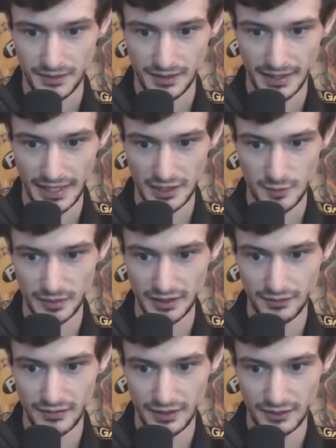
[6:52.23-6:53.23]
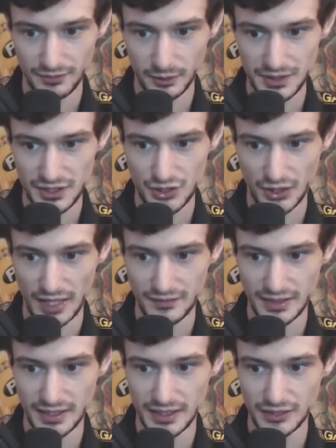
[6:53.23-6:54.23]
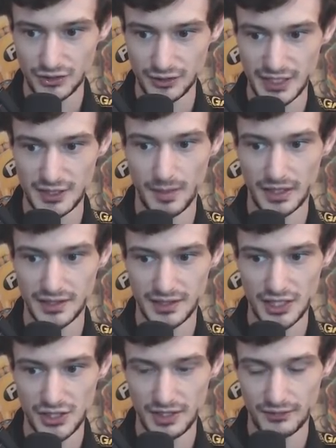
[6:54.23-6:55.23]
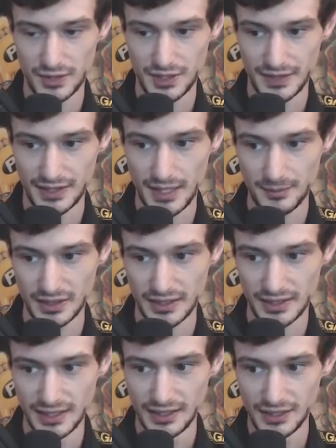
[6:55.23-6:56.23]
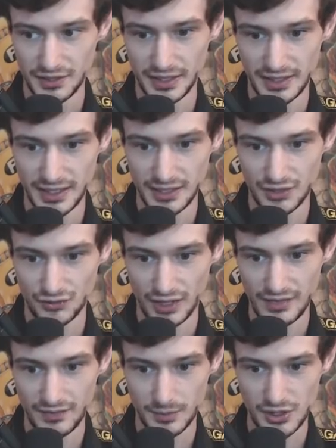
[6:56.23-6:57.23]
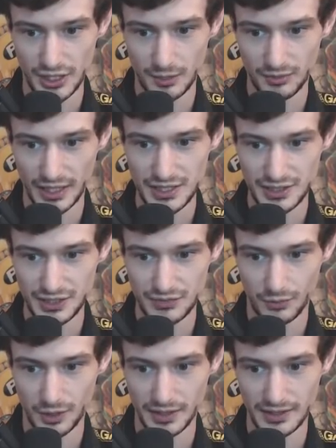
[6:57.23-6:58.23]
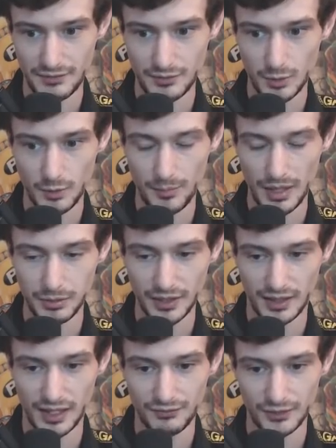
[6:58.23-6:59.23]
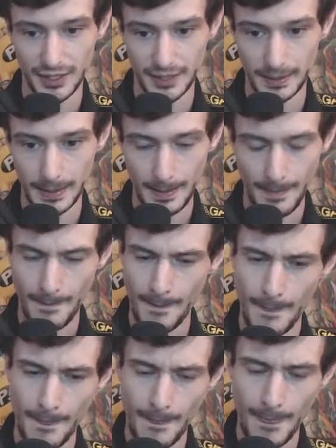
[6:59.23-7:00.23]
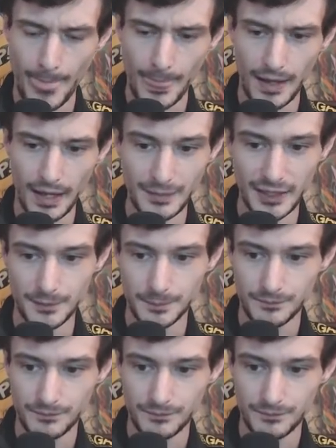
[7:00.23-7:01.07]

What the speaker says: and it's believed their influence is driving the increased monetization efforts of the company so that they can drive up share prices for an inevitable public offering. I mean,